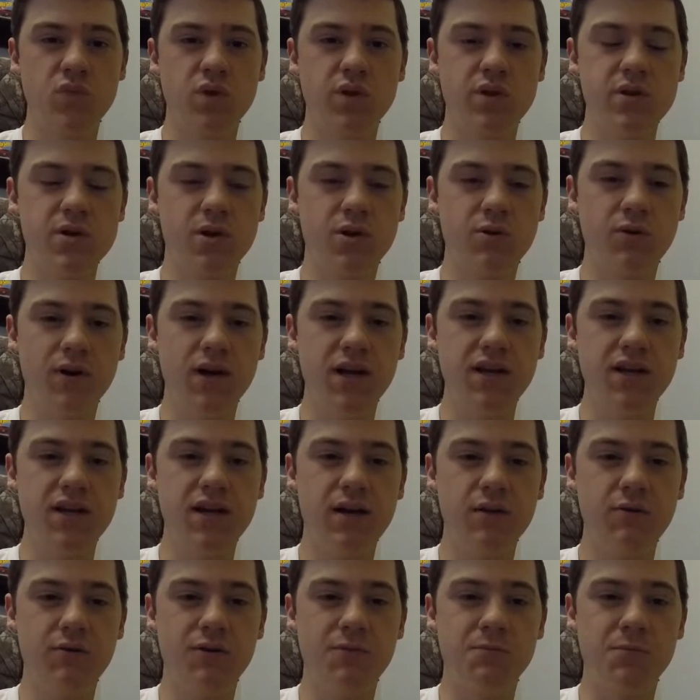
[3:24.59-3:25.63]
The green,
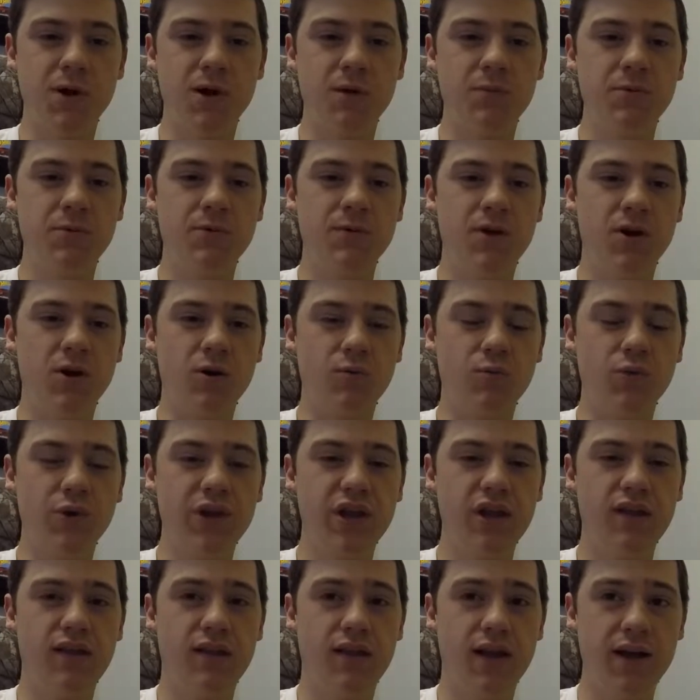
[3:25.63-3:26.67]
yellow, and purple are
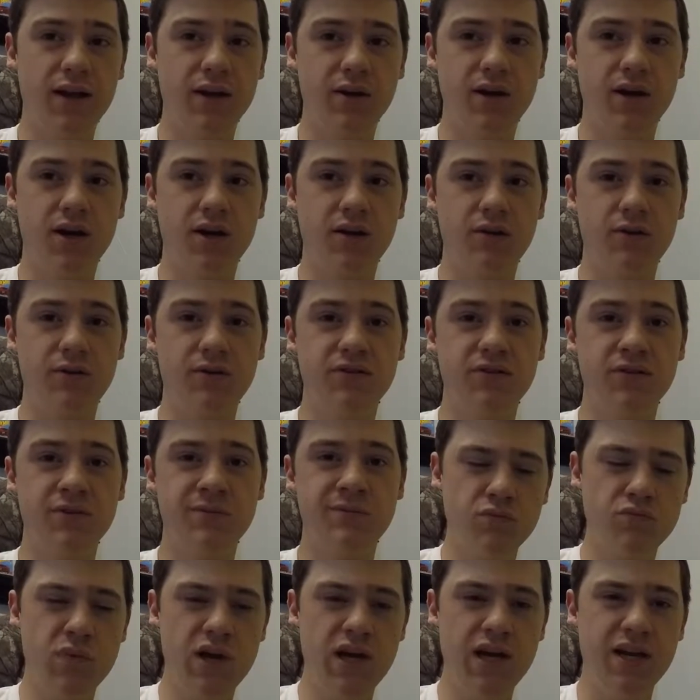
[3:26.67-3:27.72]
really light colors,
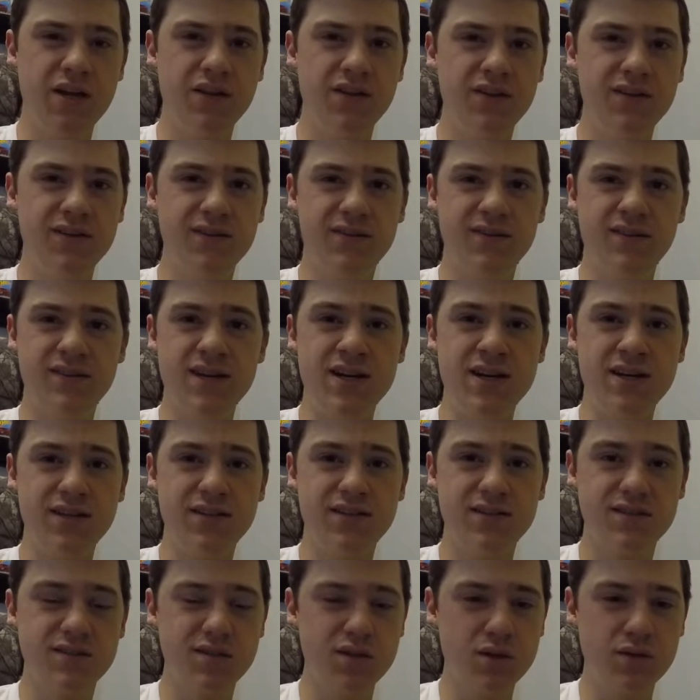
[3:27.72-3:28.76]
and this is not
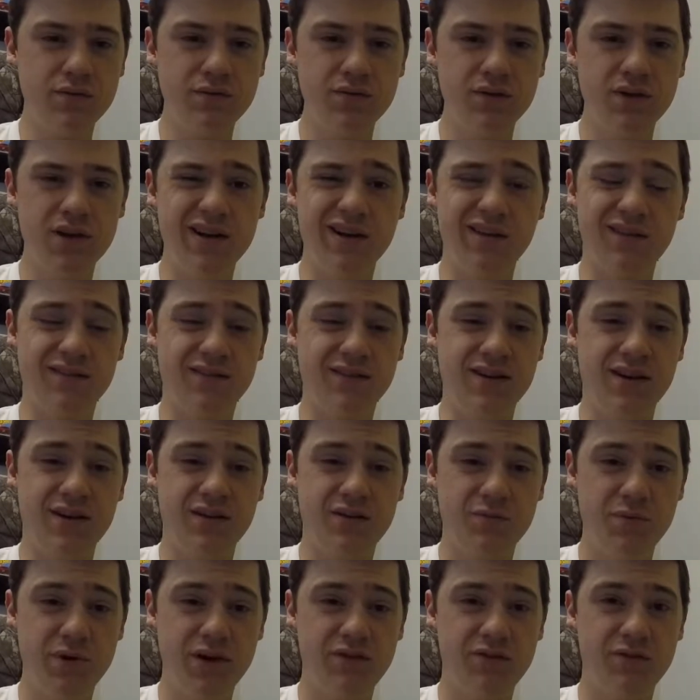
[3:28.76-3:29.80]
silver and it's not
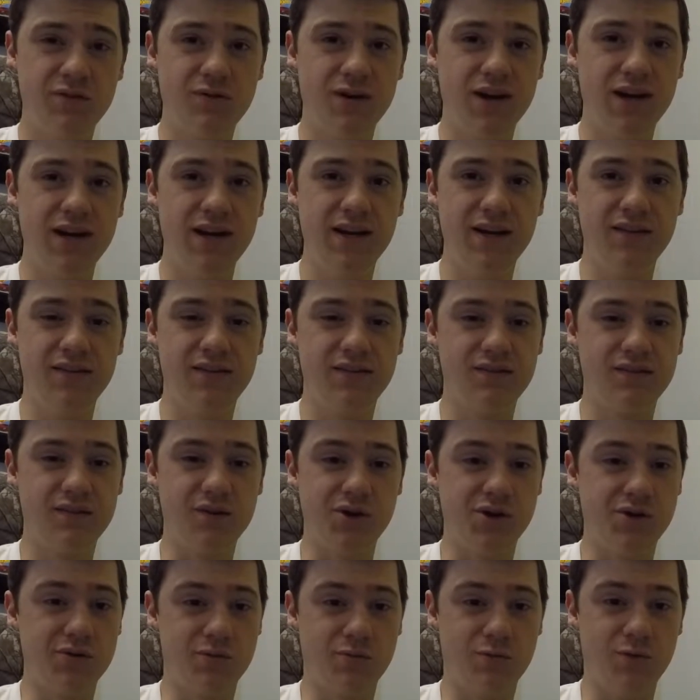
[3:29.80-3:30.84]
space gray. It's
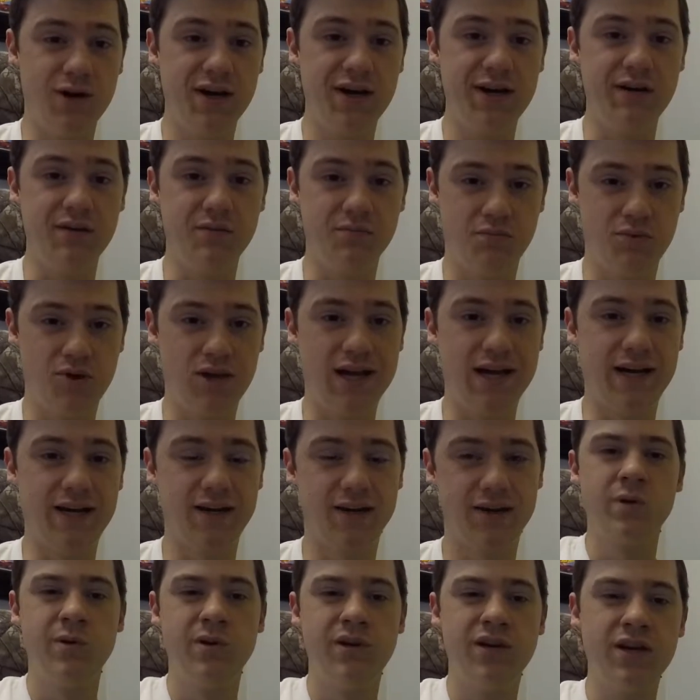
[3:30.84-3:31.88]
called white and black.
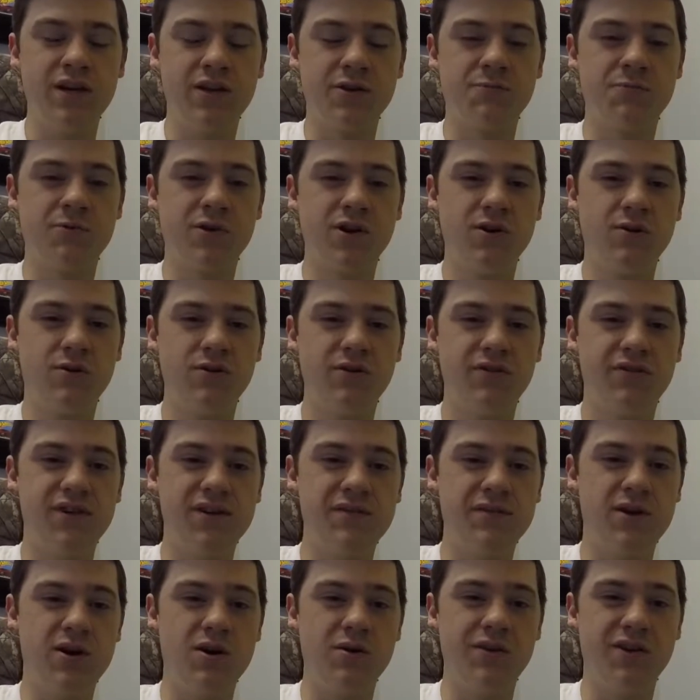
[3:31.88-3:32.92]
Now the pre-orders have
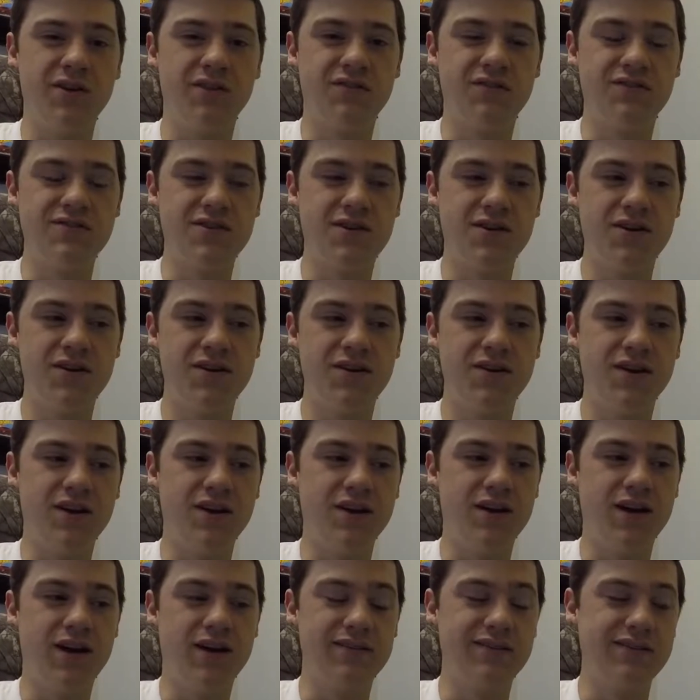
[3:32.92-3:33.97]
already started.
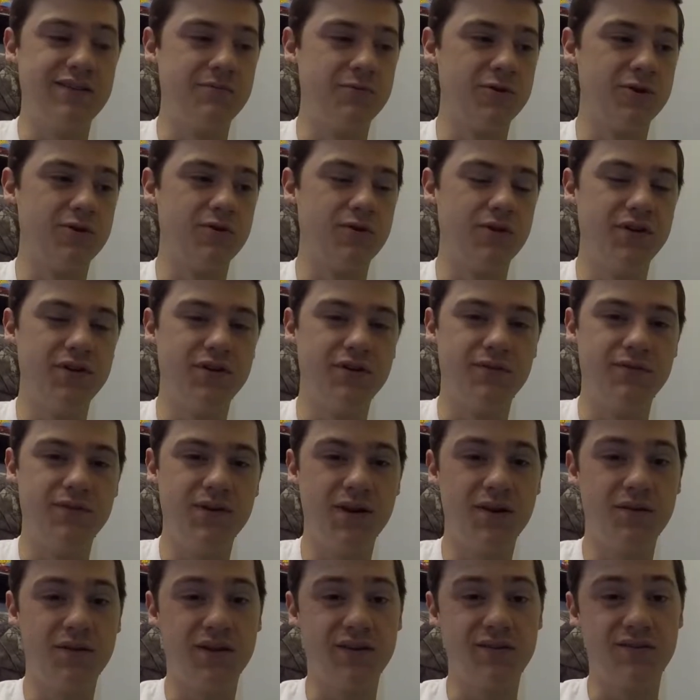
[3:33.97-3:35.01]
As I'm recording this
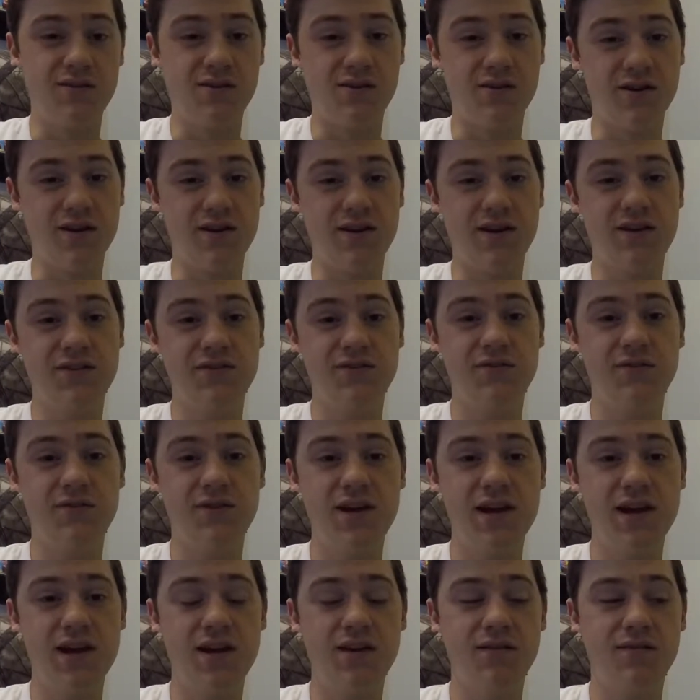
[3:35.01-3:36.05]
video, they started
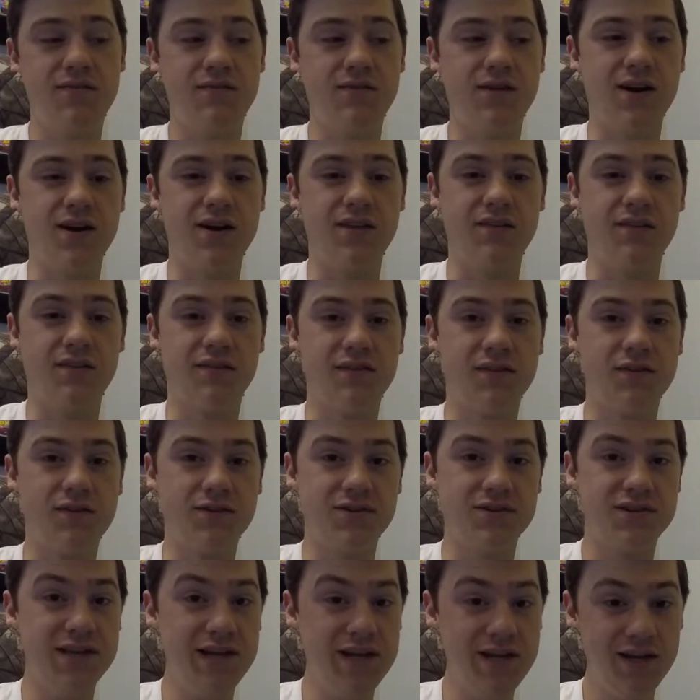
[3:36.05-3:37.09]
yesterday, Friday the
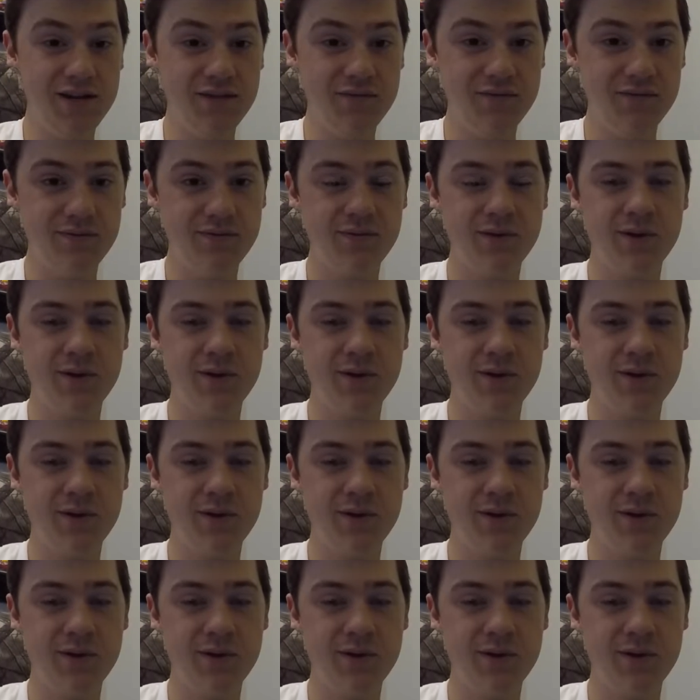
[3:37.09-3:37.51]
13th.